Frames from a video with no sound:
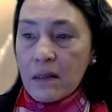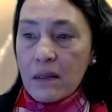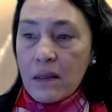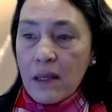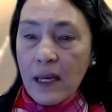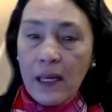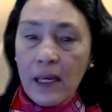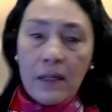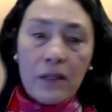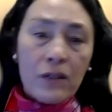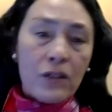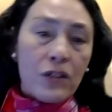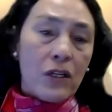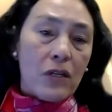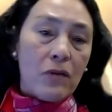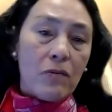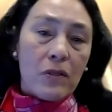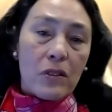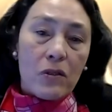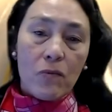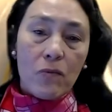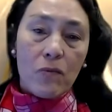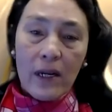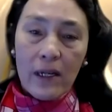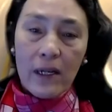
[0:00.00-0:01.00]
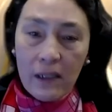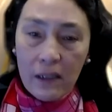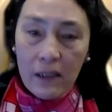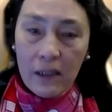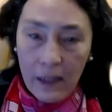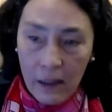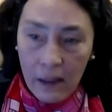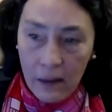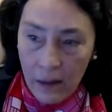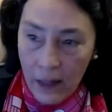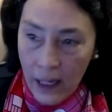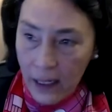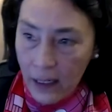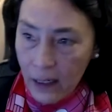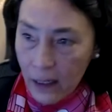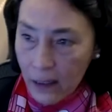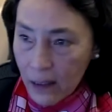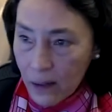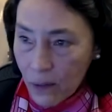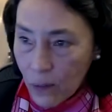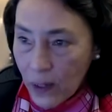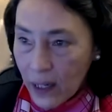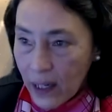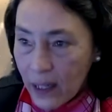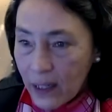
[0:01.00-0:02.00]
the energy was radiated
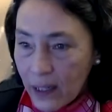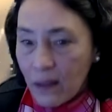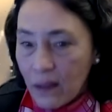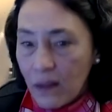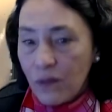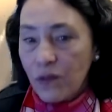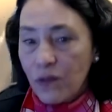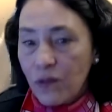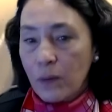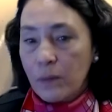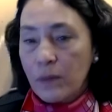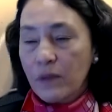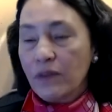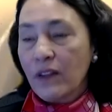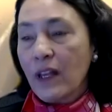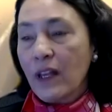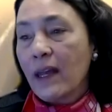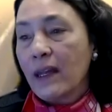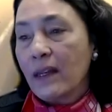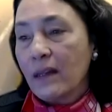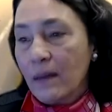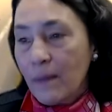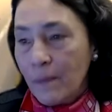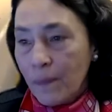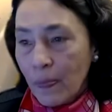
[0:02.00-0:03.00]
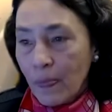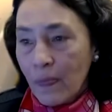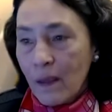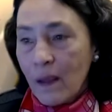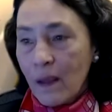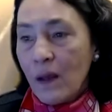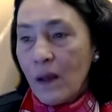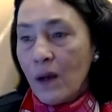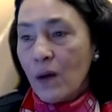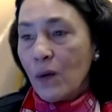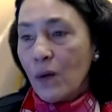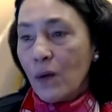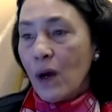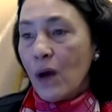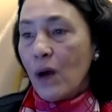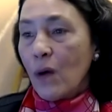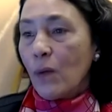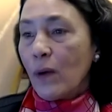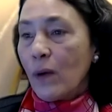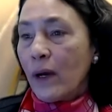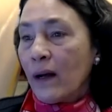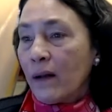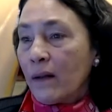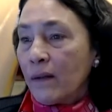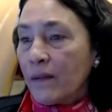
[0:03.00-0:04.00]
away in the form of light.
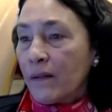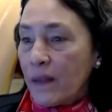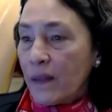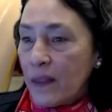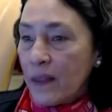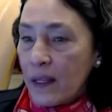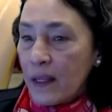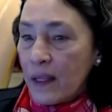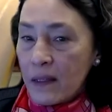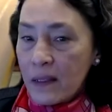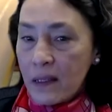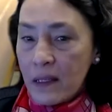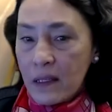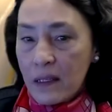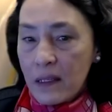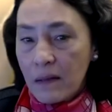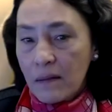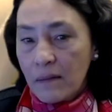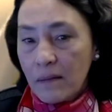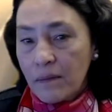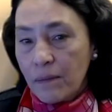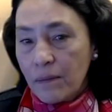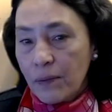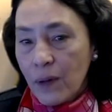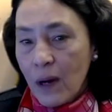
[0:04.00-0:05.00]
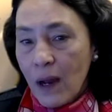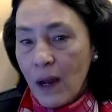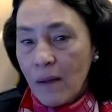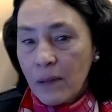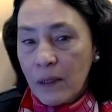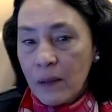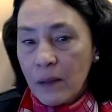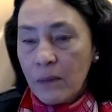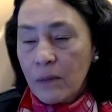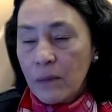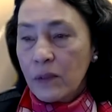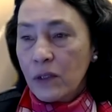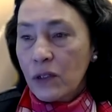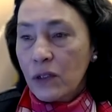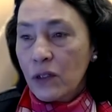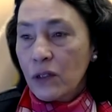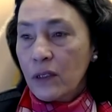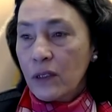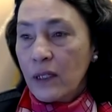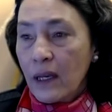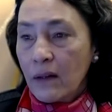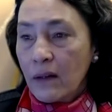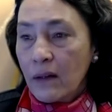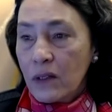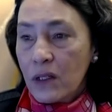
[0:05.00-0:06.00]
Well, this problem turned
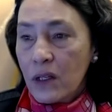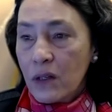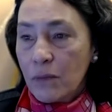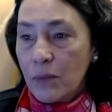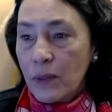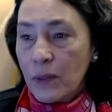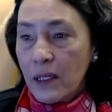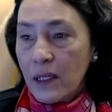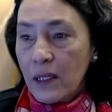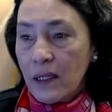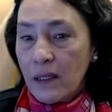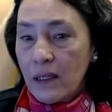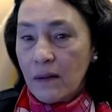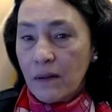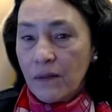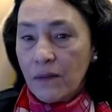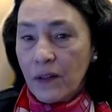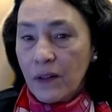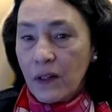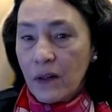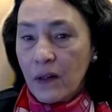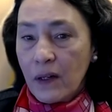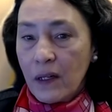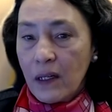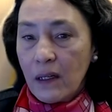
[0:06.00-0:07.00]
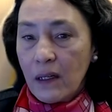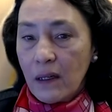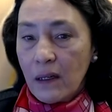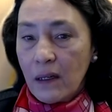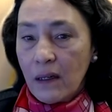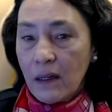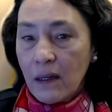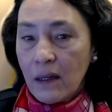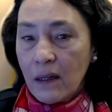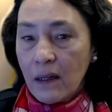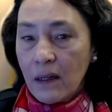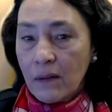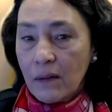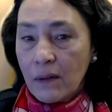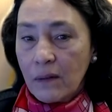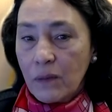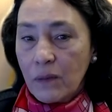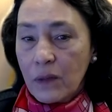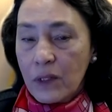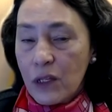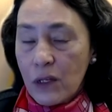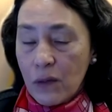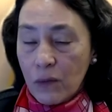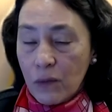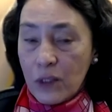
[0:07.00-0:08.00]
out to be very, uh,
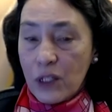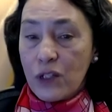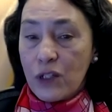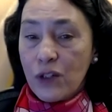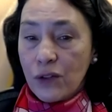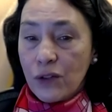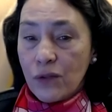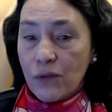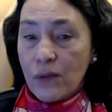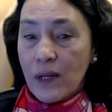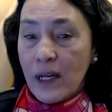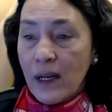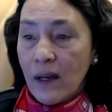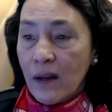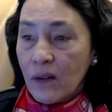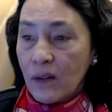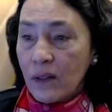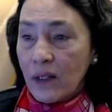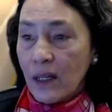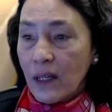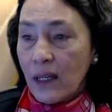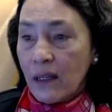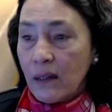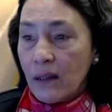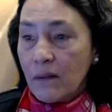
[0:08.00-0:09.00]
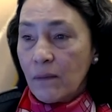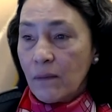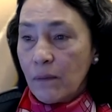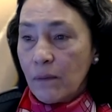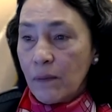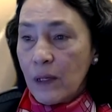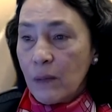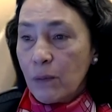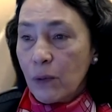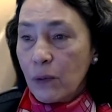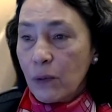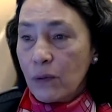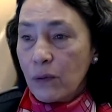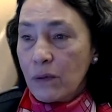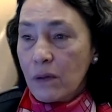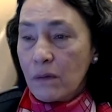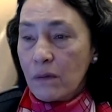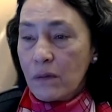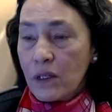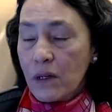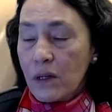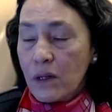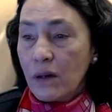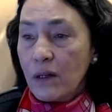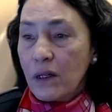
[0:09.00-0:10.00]
was, it was turned around and people
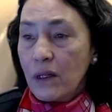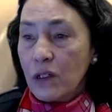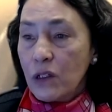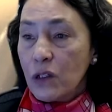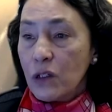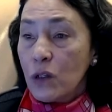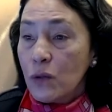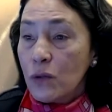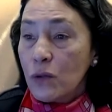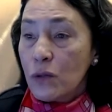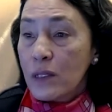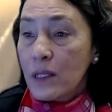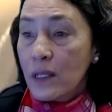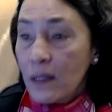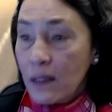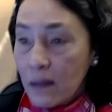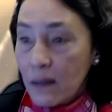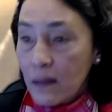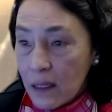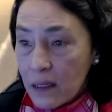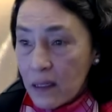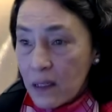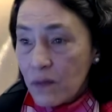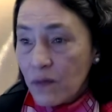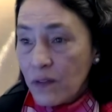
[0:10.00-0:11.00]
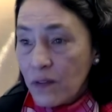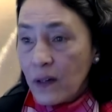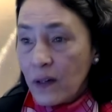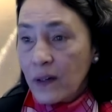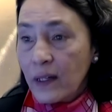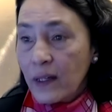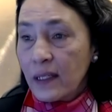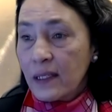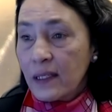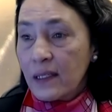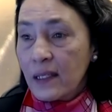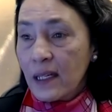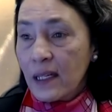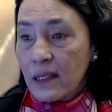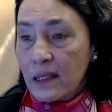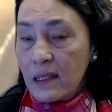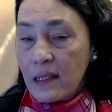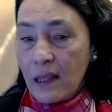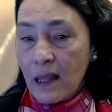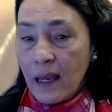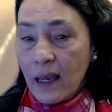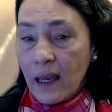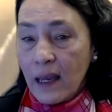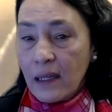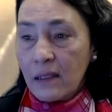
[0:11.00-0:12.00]
started using this very intense
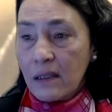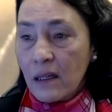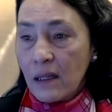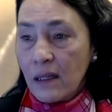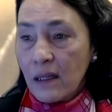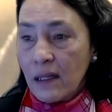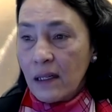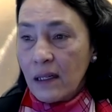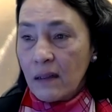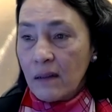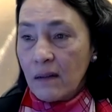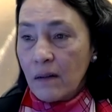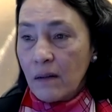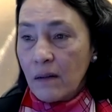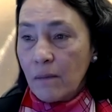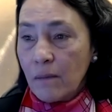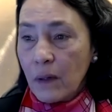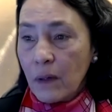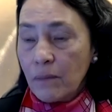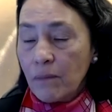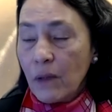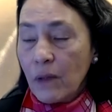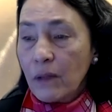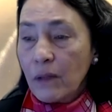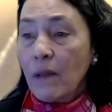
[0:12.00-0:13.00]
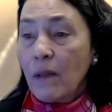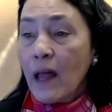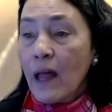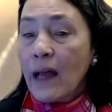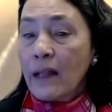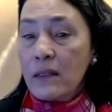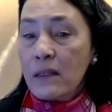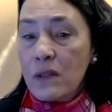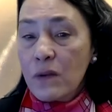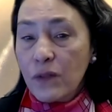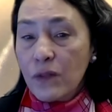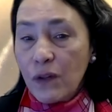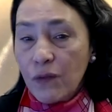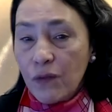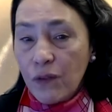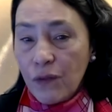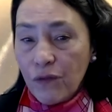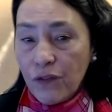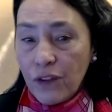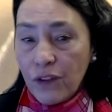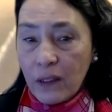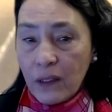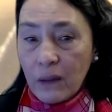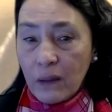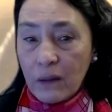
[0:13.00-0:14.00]
light in lots of different
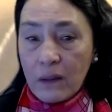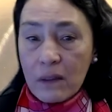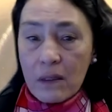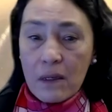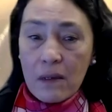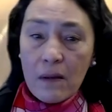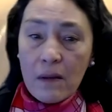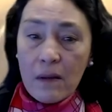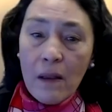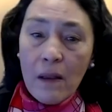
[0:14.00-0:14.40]
fields.